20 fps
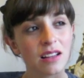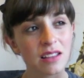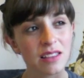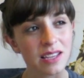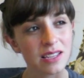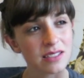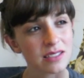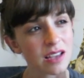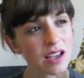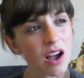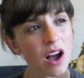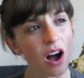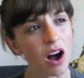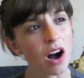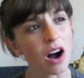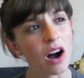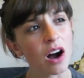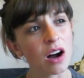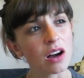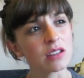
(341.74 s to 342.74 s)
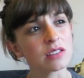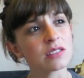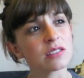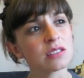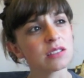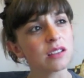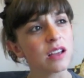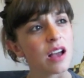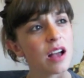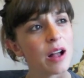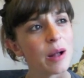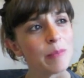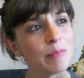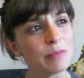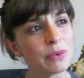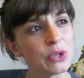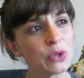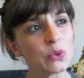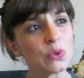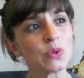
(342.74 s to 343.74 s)
things like art,
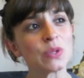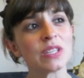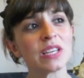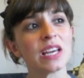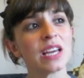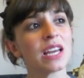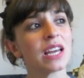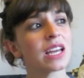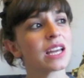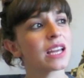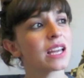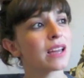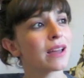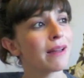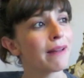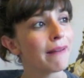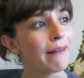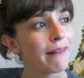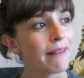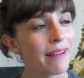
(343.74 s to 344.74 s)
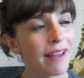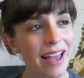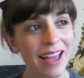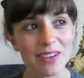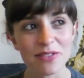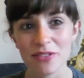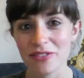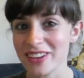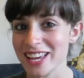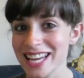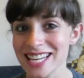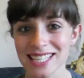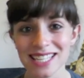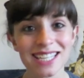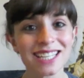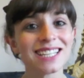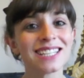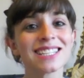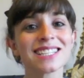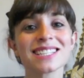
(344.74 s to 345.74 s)
music,
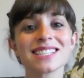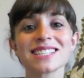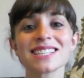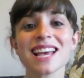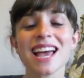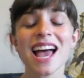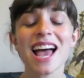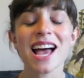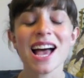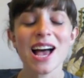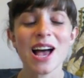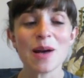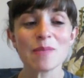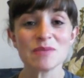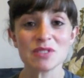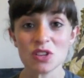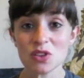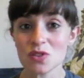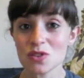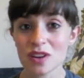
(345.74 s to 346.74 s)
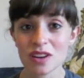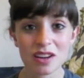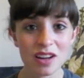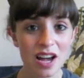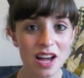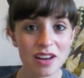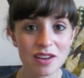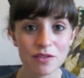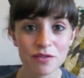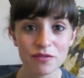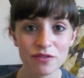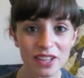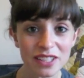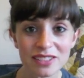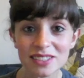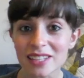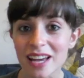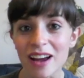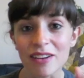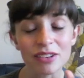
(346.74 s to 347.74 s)
fitness, so you can kind of
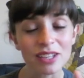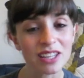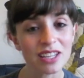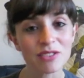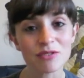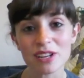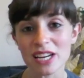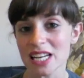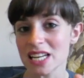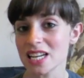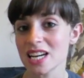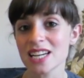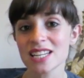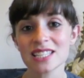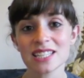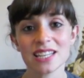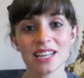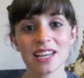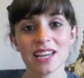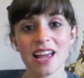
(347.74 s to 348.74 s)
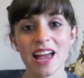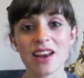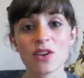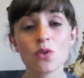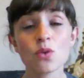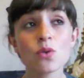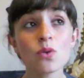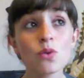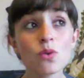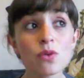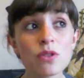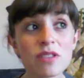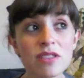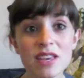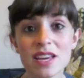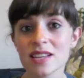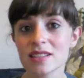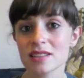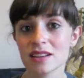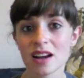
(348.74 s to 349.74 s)
filter everything really nicely. And all the
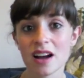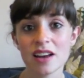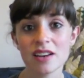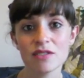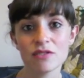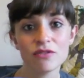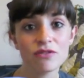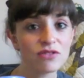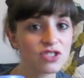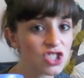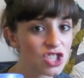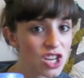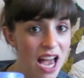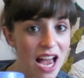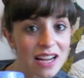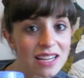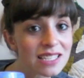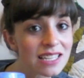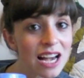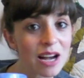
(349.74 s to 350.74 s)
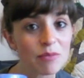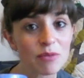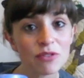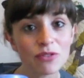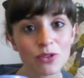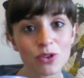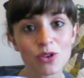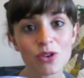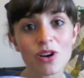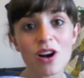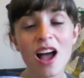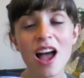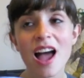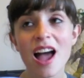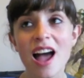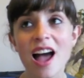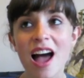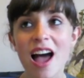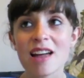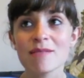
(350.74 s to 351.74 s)
things are kind of checked out before
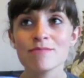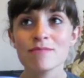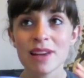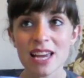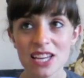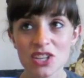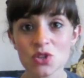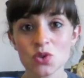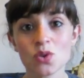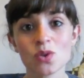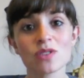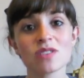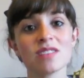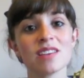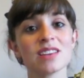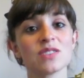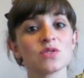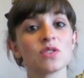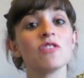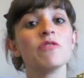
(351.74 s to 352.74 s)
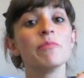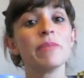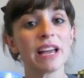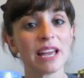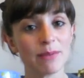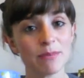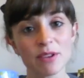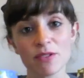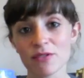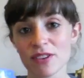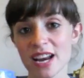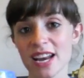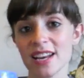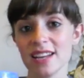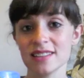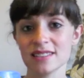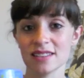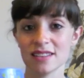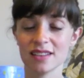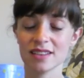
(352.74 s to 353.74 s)
and made sure that they're sort of baby
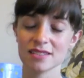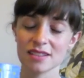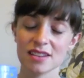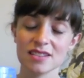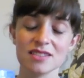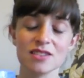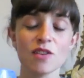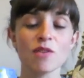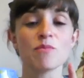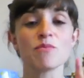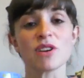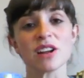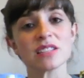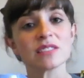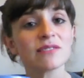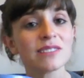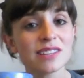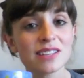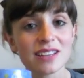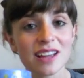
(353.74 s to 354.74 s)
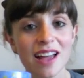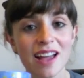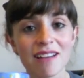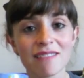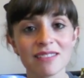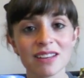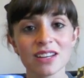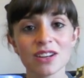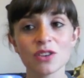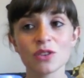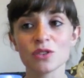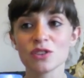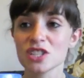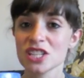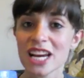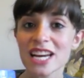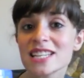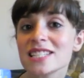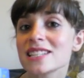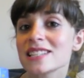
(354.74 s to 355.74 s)
friendly, so there's, I don't know, a breastfeeding area or
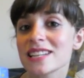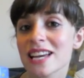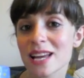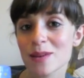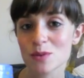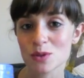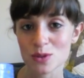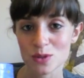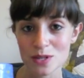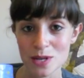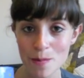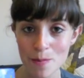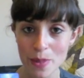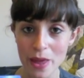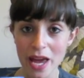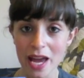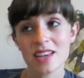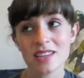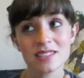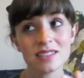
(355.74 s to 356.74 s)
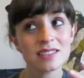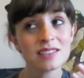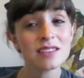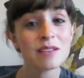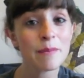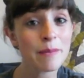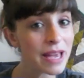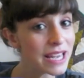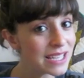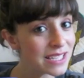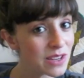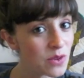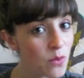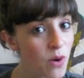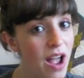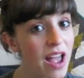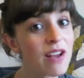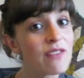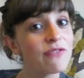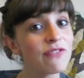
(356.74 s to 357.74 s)
changing tables or something. It's just an amazing
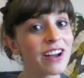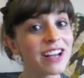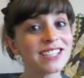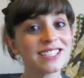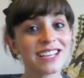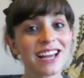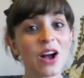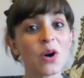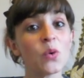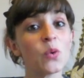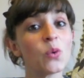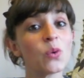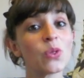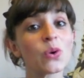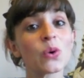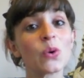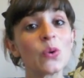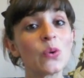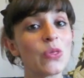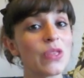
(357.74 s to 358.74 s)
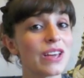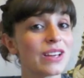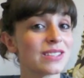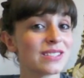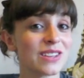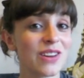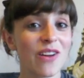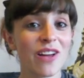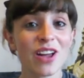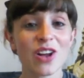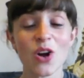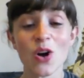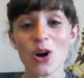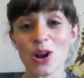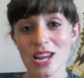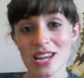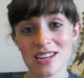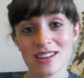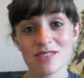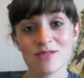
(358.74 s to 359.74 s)
way of finding out all the cool things going
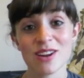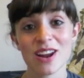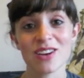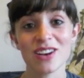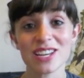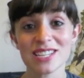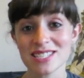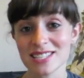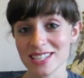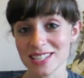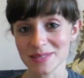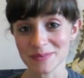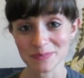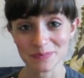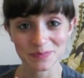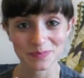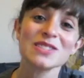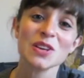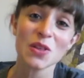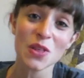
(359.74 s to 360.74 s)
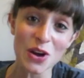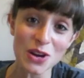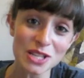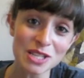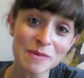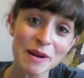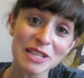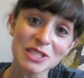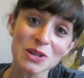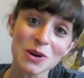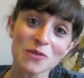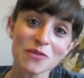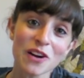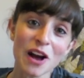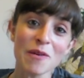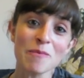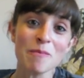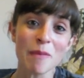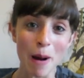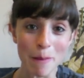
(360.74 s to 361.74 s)
on in and around London. So those are my top
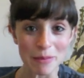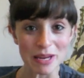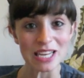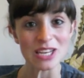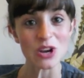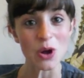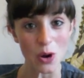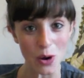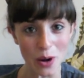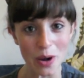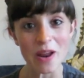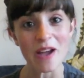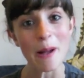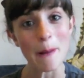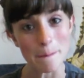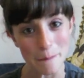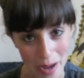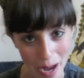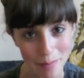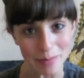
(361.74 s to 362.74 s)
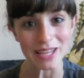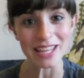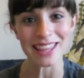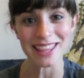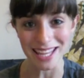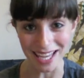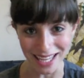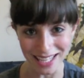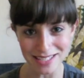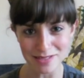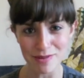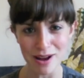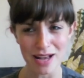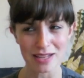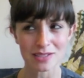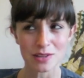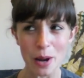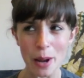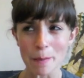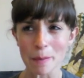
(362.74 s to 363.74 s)
five mummy, non-mummy things. Wow,
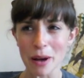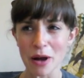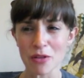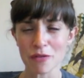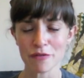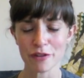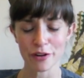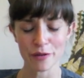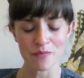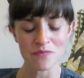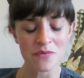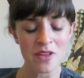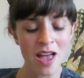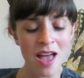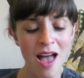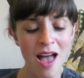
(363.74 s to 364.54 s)
it's quite a mouthful.